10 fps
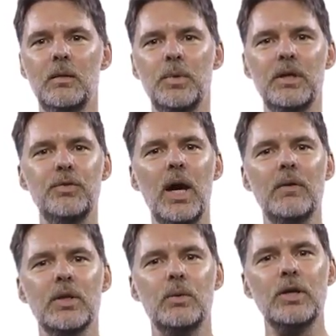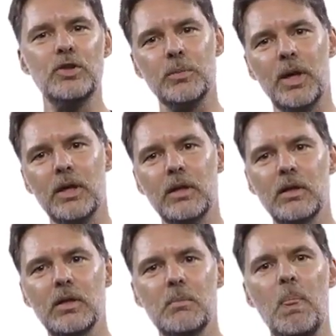But if you have a question mark,
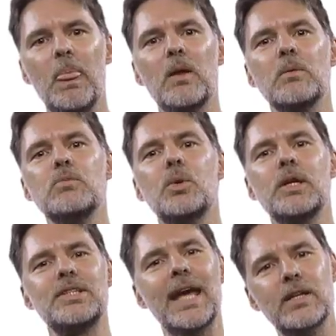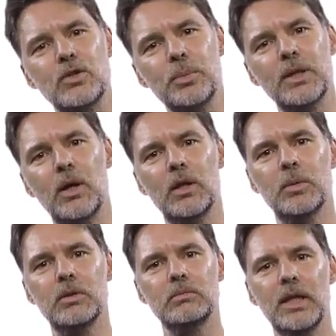you're intended to be
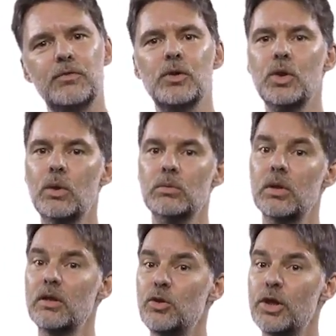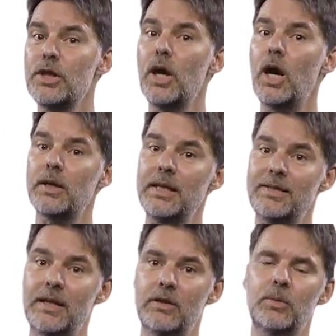nullable. And if you don't, you're not
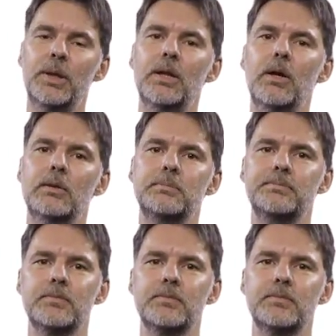intended to be null.